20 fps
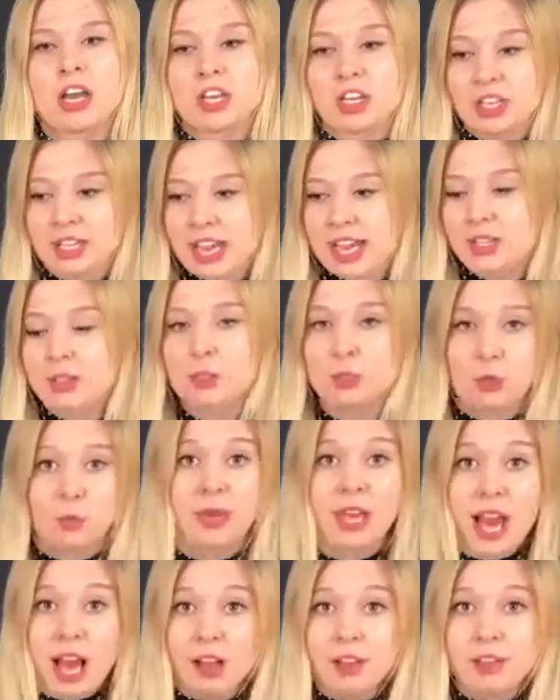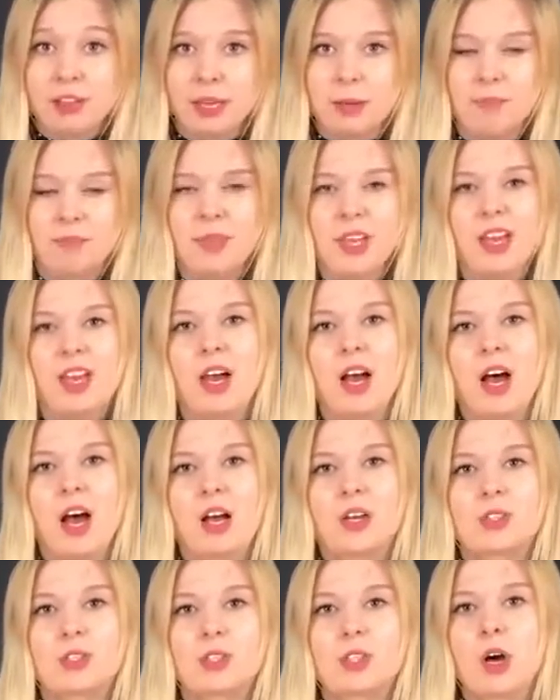in case to be healthy?
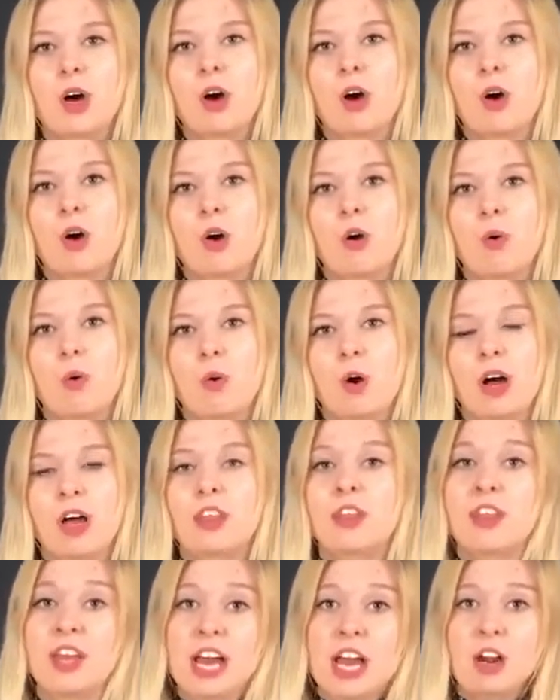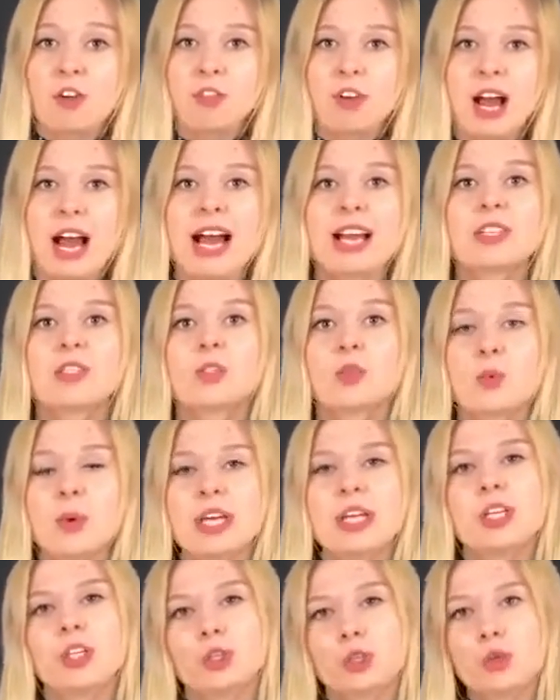So there are
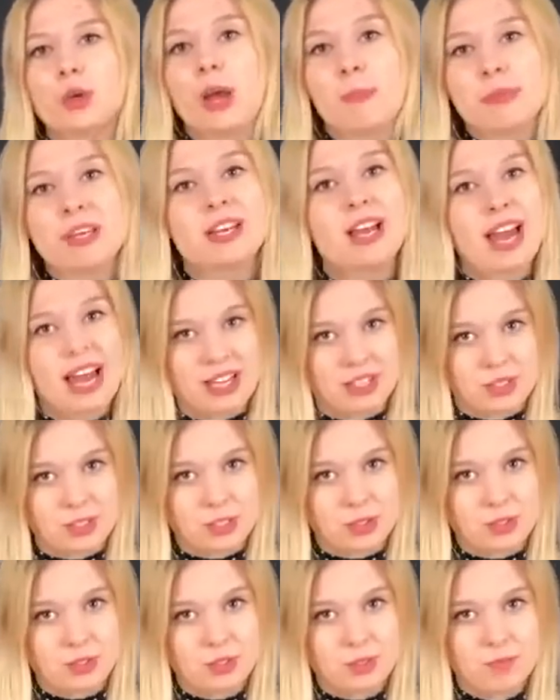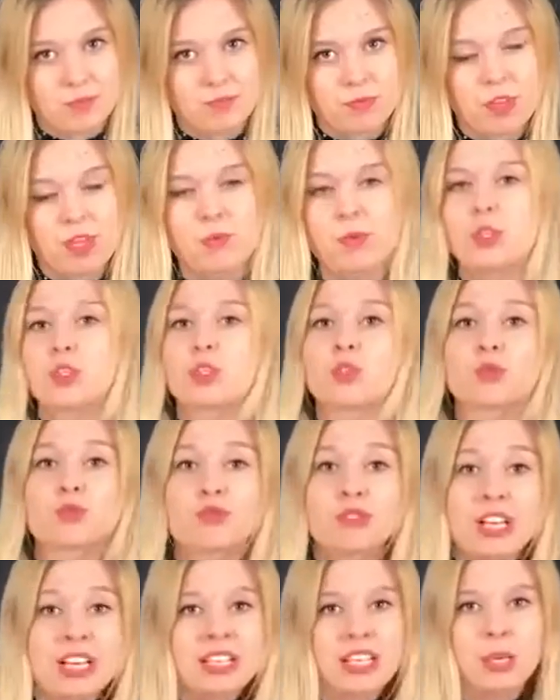22 amino acids, which is
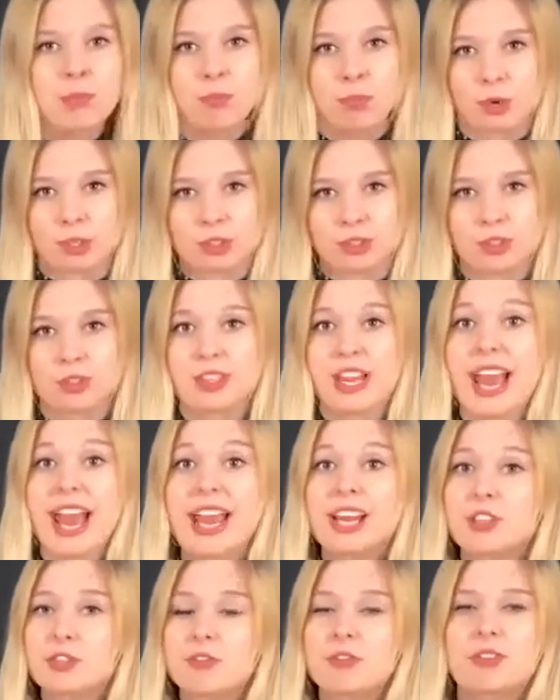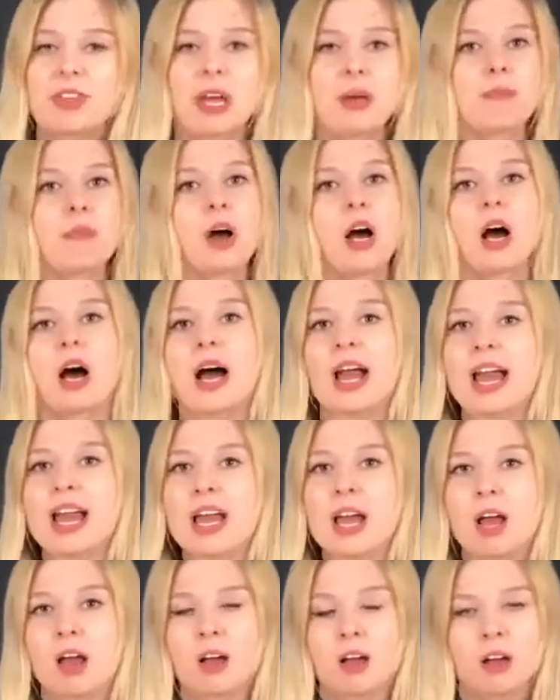really important. 8 of them are
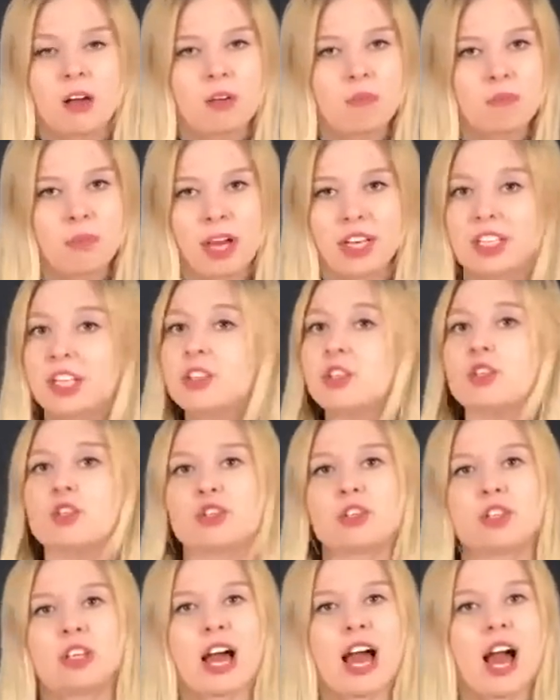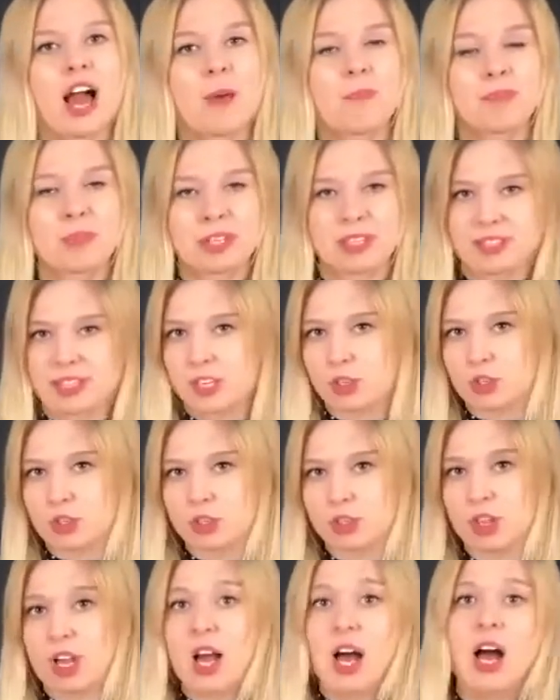unconditional
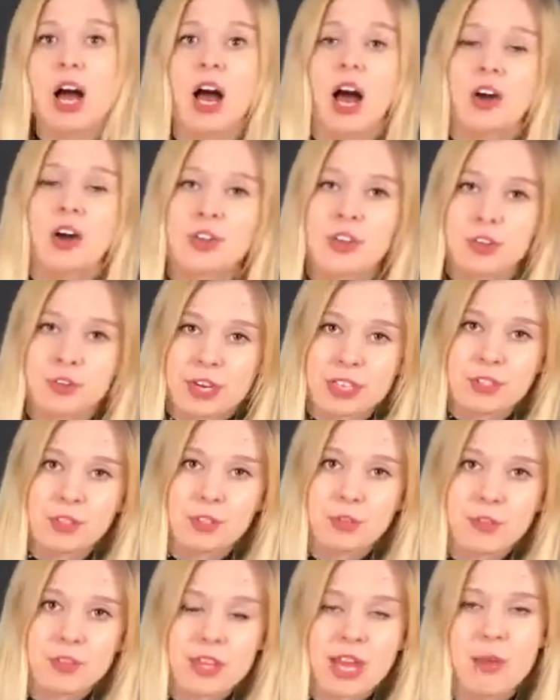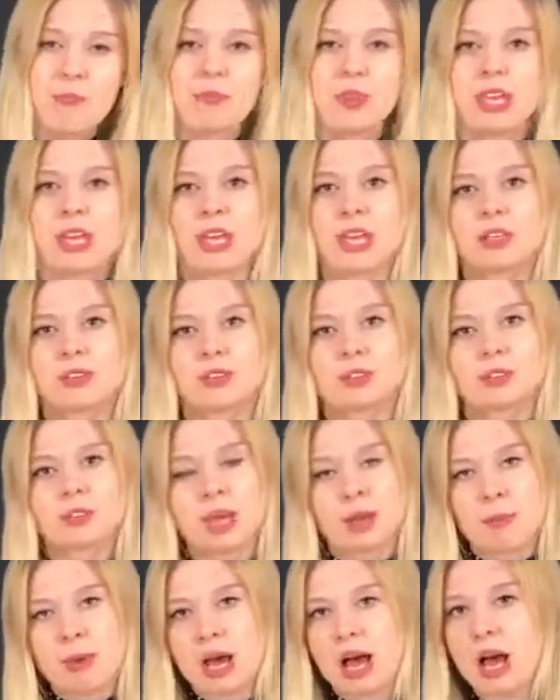essential. The rest of them they can
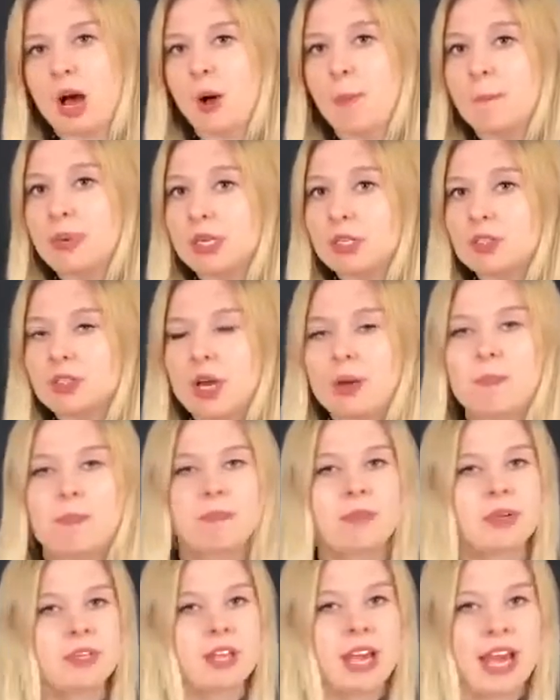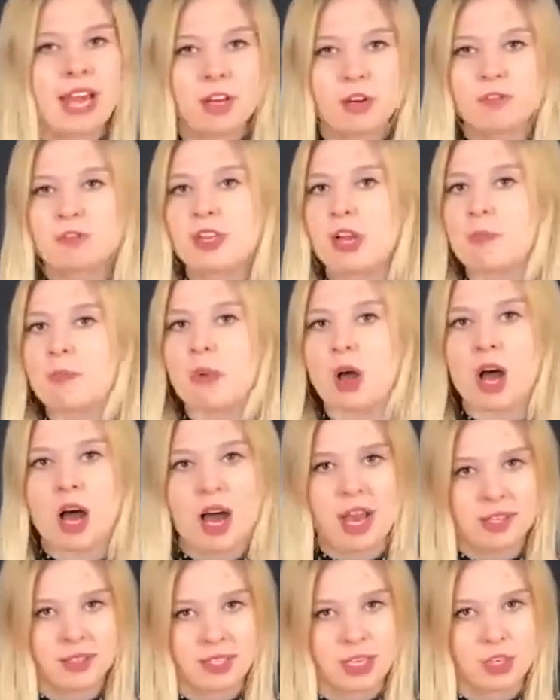somehow build up, but 8 of them
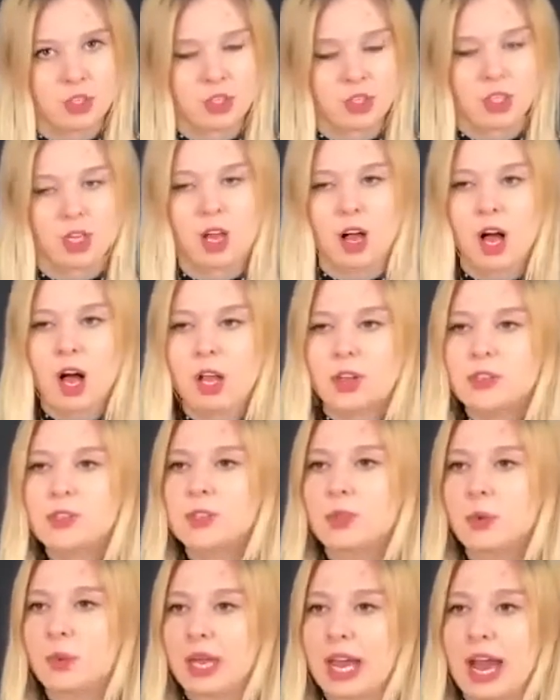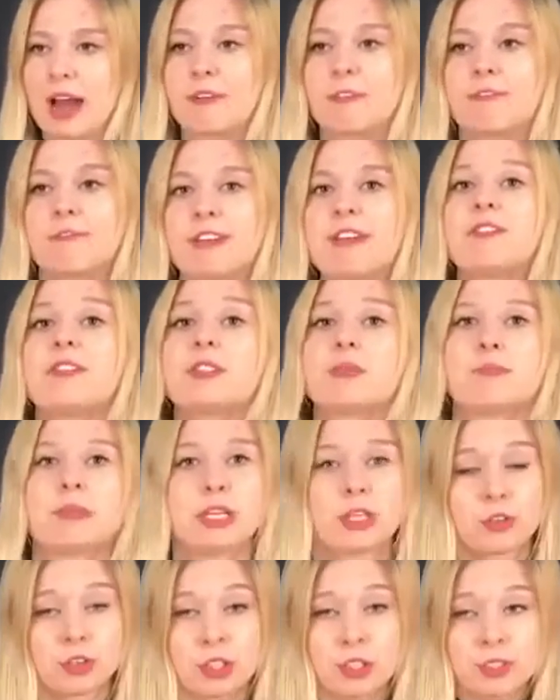are essential. Also, we have 50
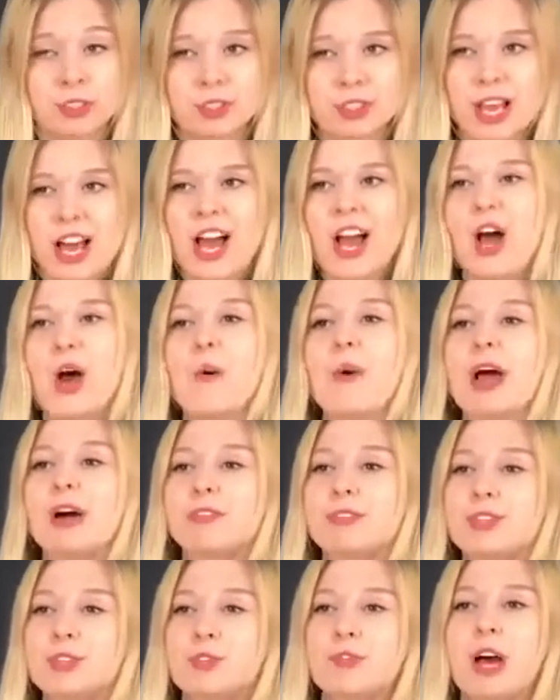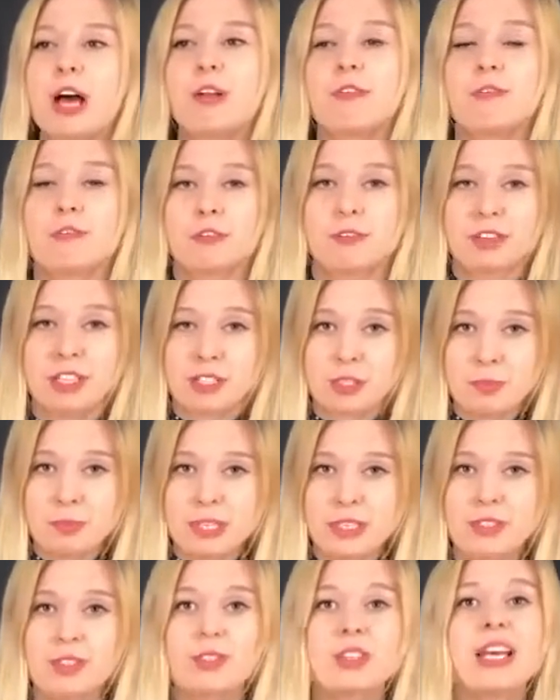minerals, we have 12
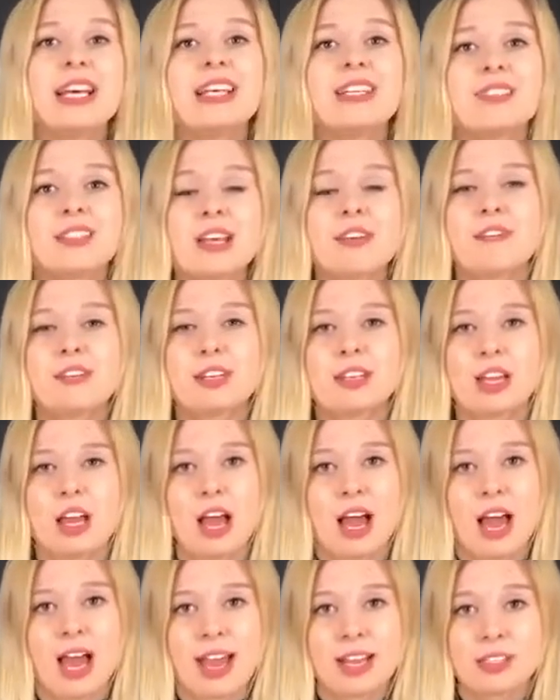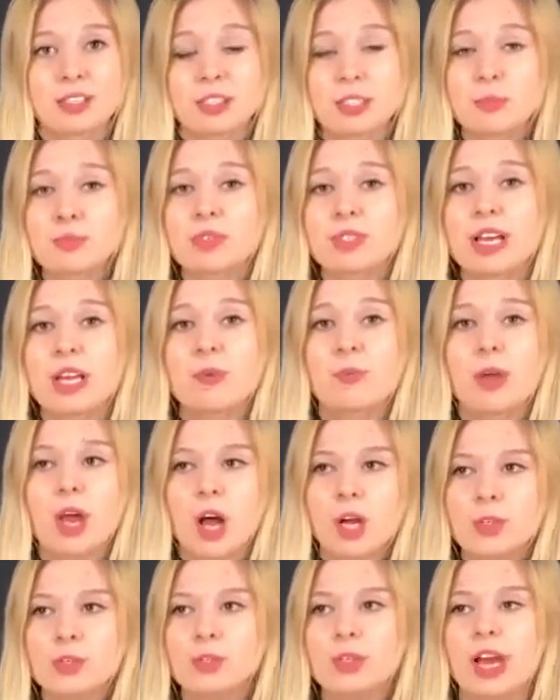vitamins, 7 enzymes, and we
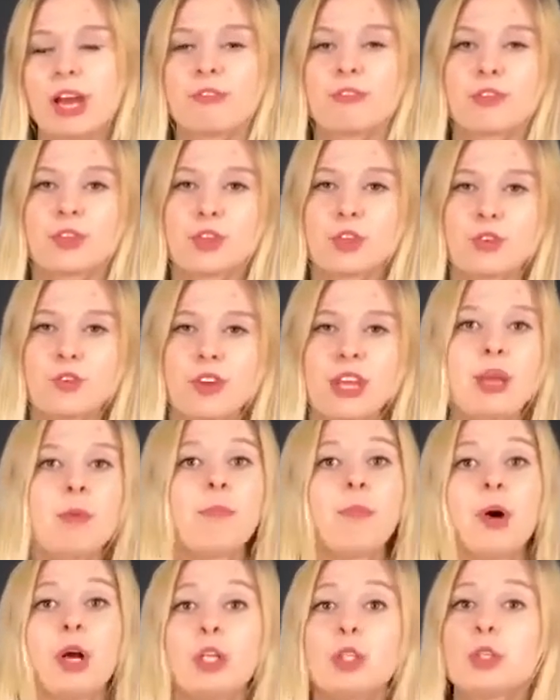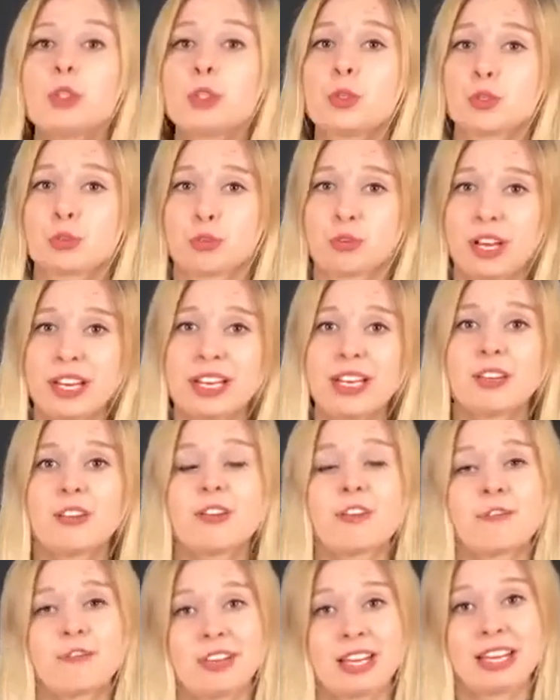also have 3 polyunsaturated
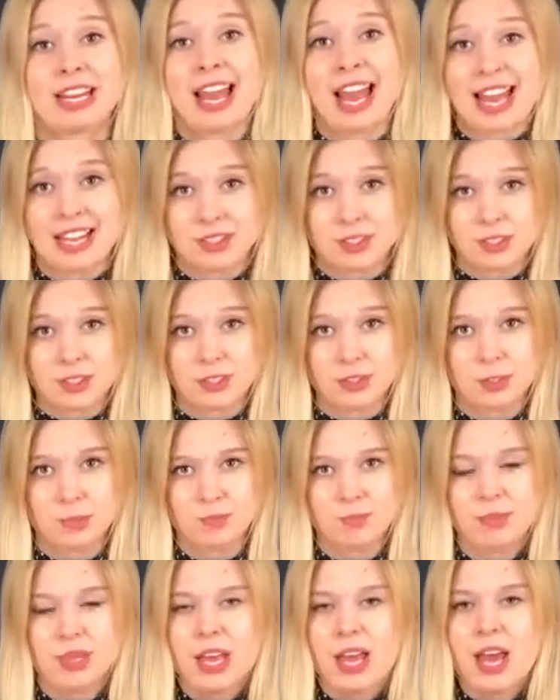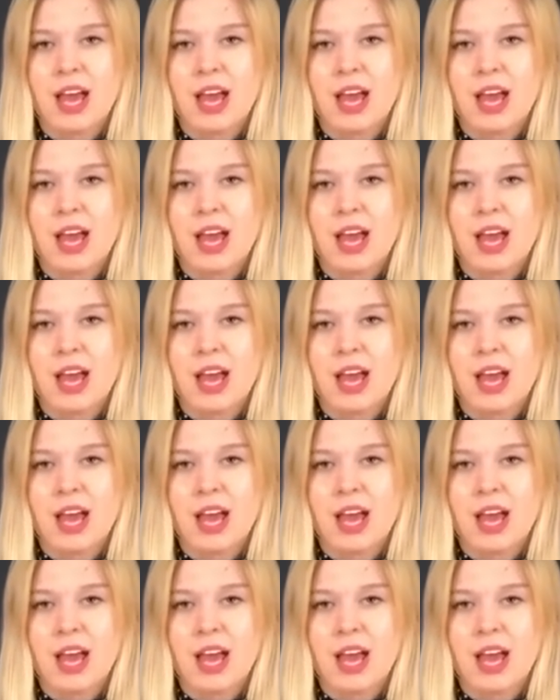fatty acids.